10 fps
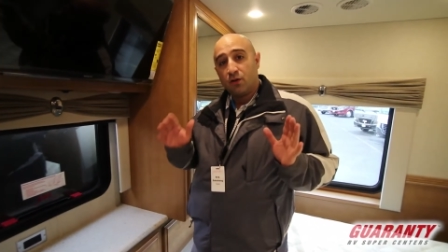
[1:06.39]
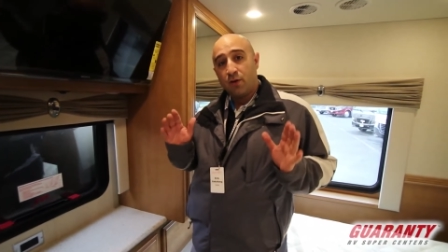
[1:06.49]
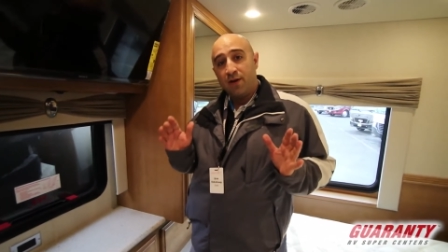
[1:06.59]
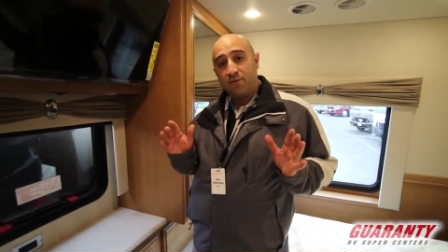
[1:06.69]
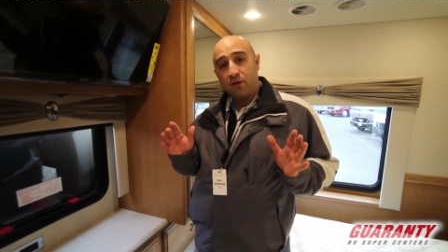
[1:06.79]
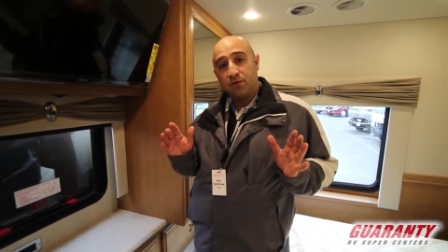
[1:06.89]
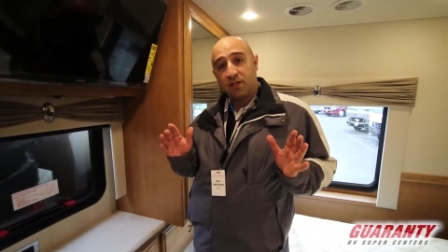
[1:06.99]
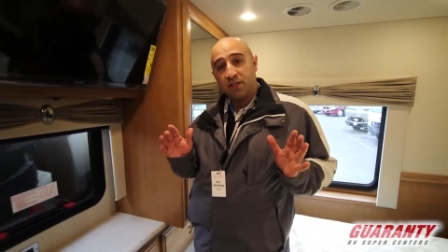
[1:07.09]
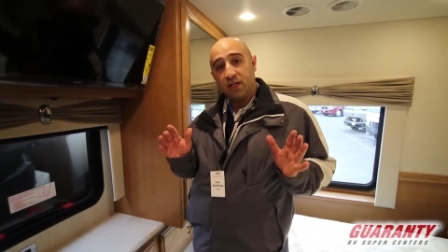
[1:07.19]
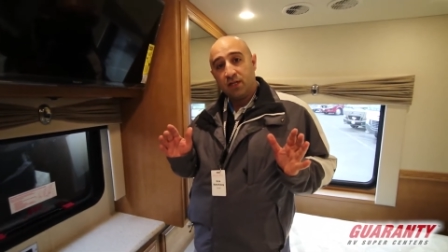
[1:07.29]
Great for those
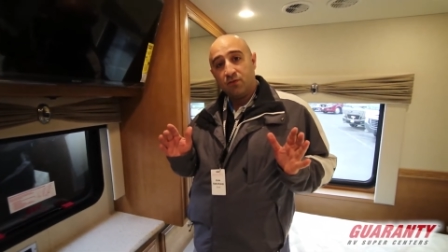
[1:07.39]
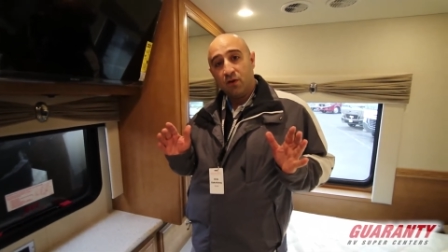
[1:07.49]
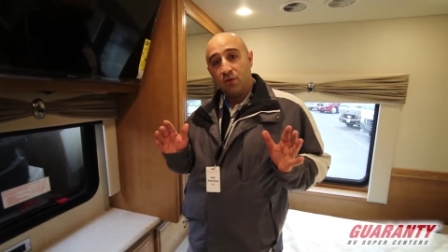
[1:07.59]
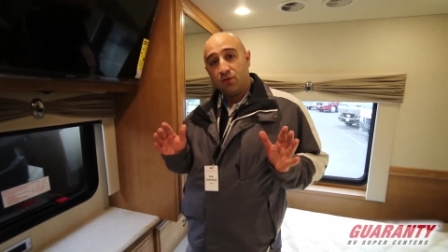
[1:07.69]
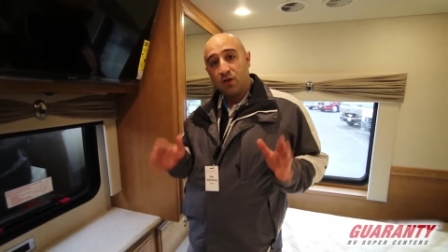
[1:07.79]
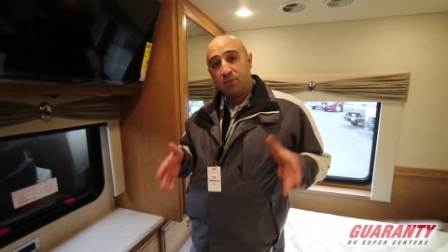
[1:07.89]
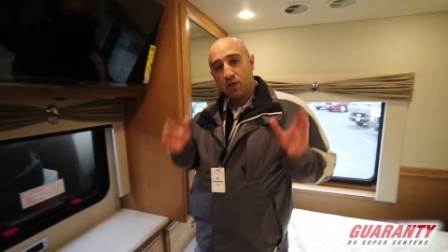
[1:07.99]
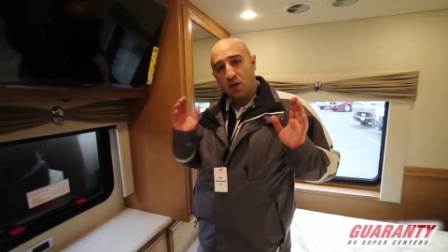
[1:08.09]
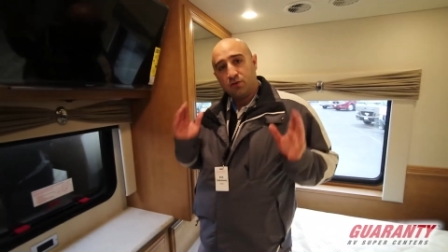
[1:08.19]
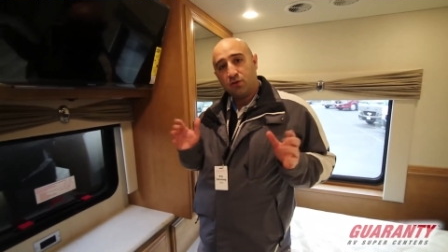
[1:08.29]
extended road
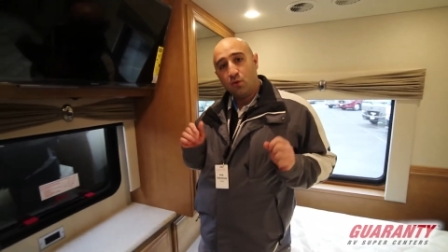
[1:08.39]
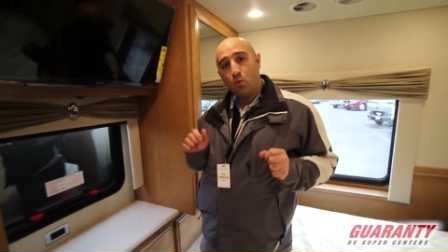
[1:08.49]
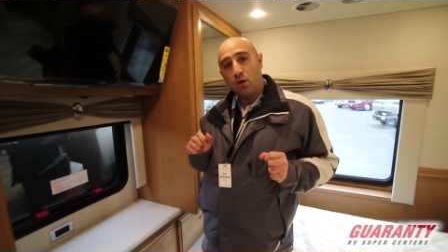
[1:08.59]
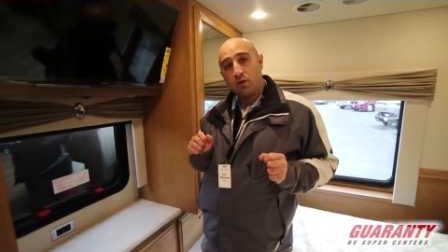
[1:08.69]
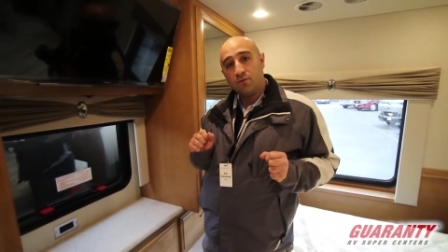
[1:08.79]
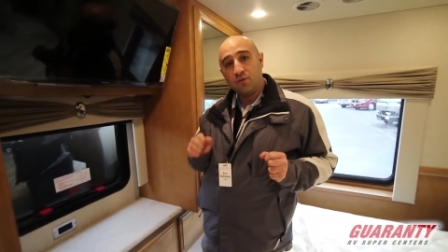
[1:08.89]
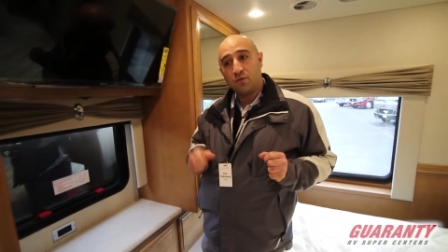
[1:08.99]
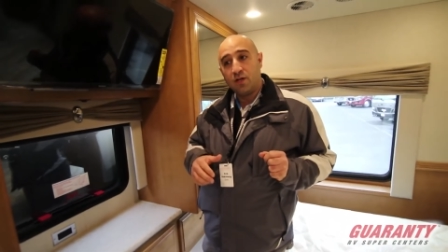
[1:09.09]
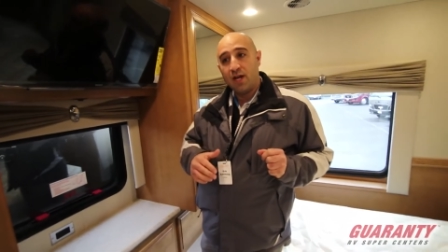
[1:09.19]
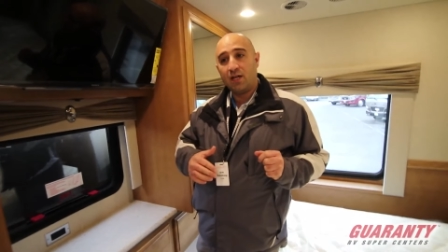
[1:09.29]
trips. Also wonderful
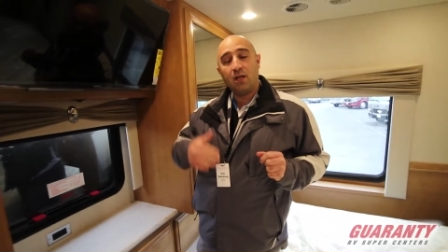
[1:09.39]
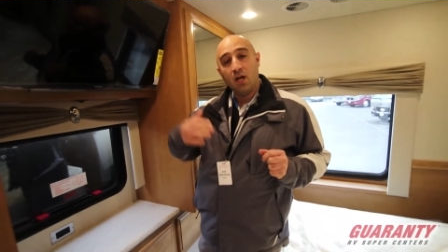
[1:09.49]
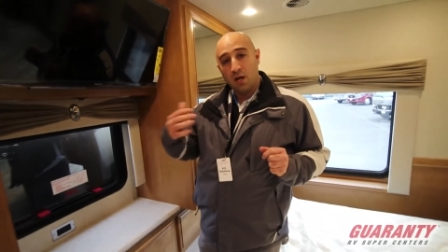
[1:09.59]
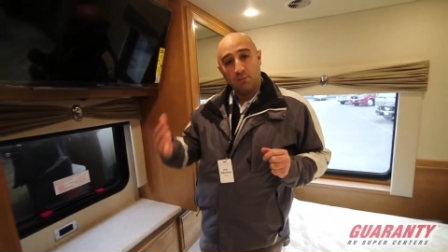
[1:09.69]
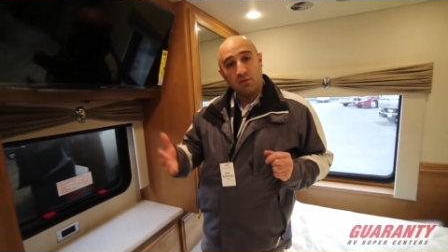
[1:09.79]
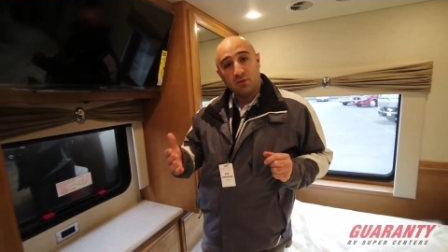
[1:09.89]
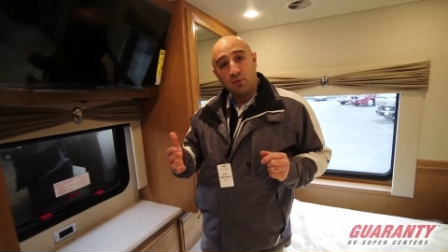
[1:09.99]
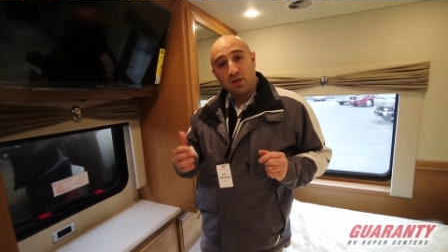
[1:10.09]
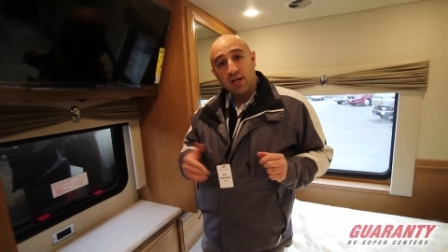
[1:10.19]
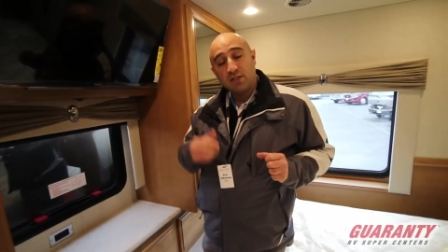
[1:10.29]
for taking
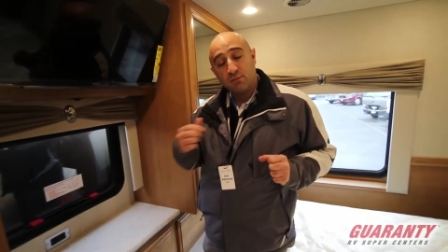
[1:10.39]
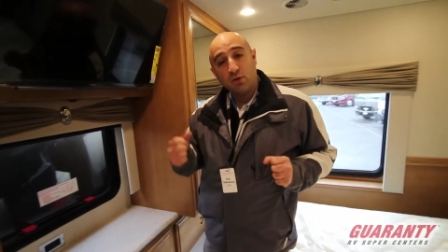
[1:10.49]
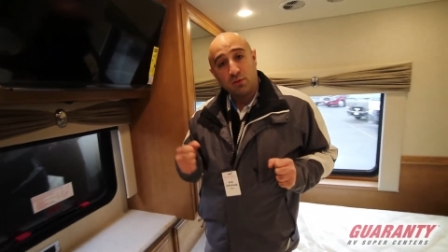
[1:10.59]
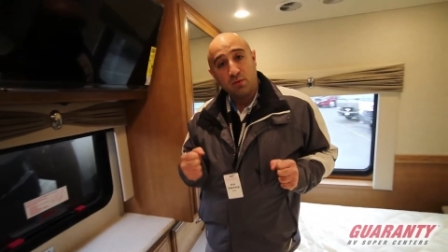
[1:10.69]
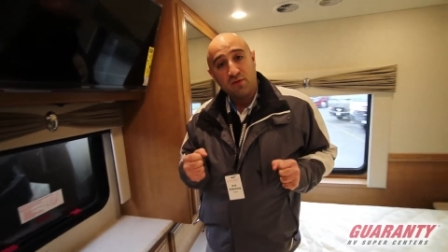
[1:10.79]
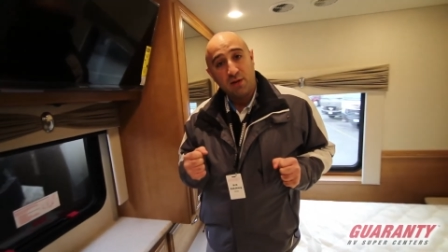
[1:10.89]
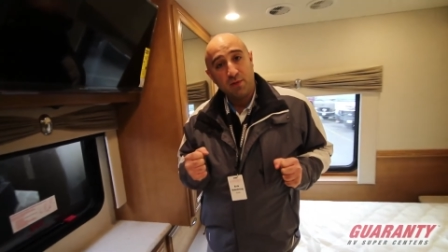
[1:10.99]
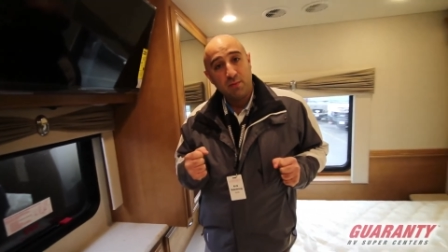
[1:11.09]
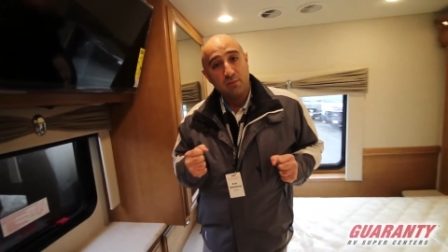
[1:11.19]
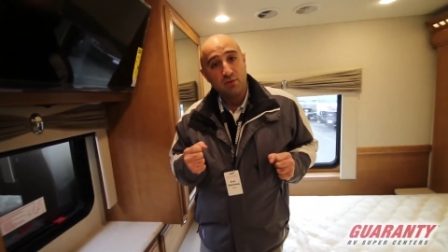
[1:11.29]
multiple guests and multiple
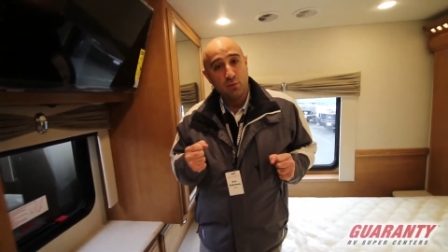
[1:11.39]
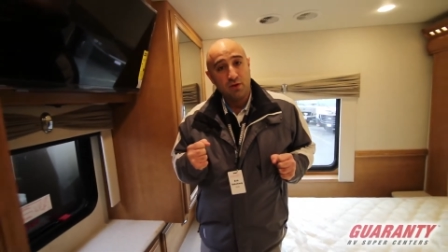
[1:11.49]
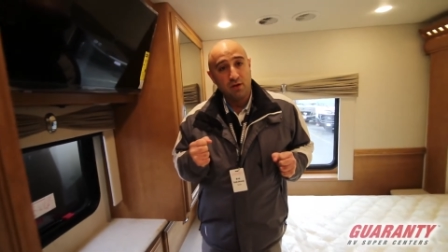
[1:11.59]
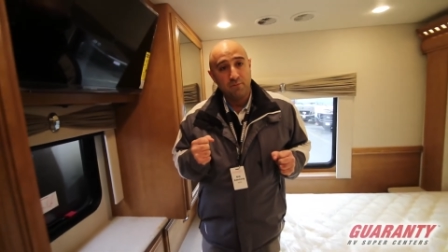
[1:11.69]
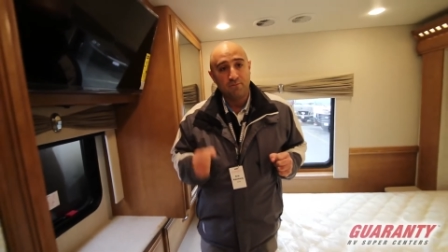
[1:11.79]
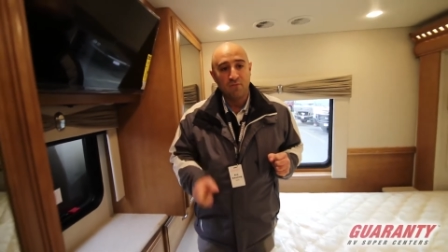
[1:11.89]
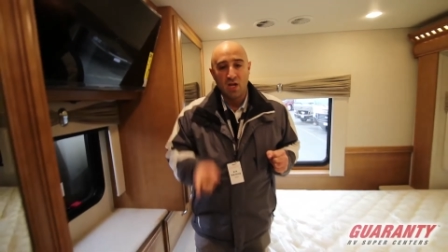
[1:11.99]
family members with you.